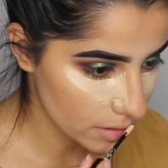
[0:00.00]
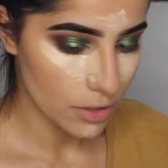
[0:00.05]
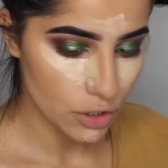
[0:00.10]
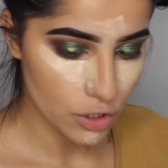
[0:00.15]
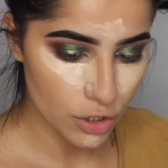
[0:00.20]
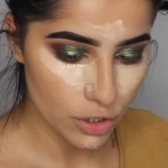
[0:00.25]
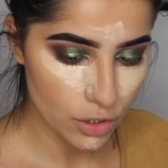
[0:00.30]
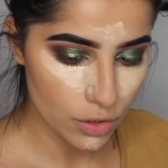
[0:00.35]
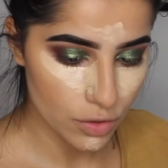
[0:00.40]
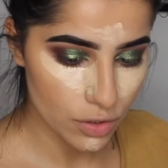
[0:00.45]

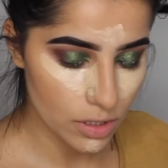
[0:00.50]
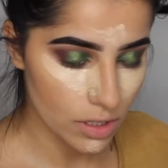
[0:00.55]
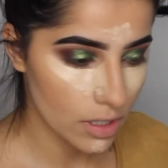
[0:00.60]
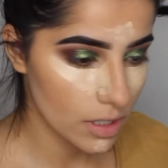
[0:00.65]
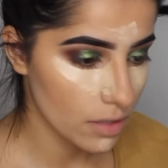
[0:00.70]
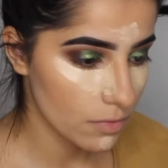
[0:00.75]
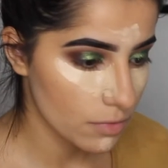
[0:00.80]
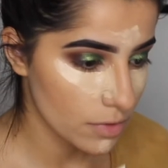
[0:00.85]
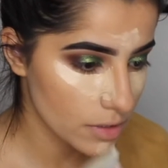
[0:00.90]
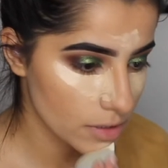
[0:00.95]
Just use
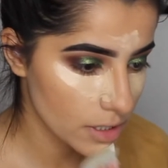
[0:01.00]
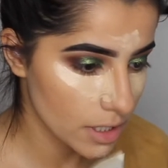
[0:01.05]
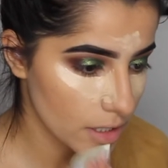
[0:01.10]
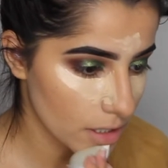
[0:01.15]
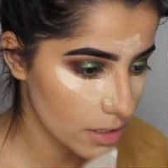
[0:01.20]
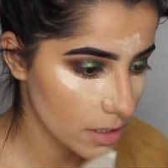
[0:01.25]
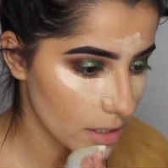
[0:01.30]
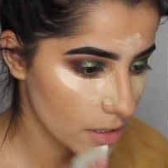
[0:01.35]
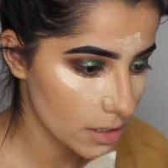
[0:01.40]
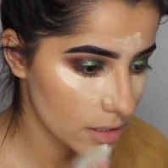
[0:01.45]
the Real
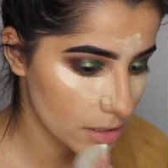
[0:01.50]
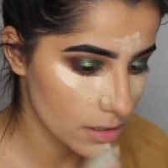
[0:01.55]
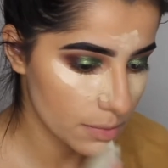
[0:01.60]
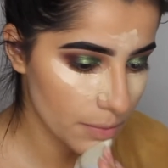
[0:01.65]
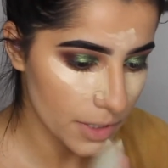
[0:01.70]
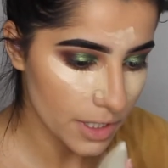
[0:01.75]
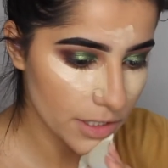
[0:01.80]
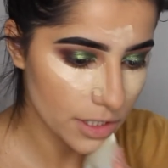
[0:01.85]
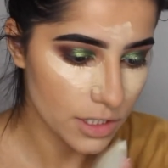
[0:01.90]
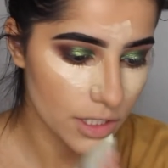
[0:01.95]
Techniques
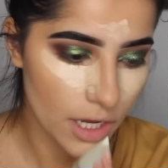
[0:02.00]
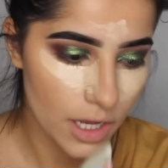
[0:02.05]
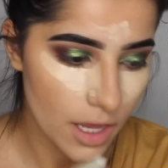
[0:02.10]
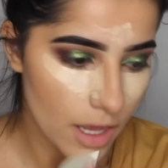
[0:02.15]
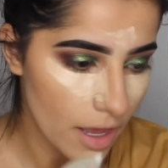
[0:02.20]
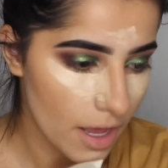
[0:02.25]
sponge.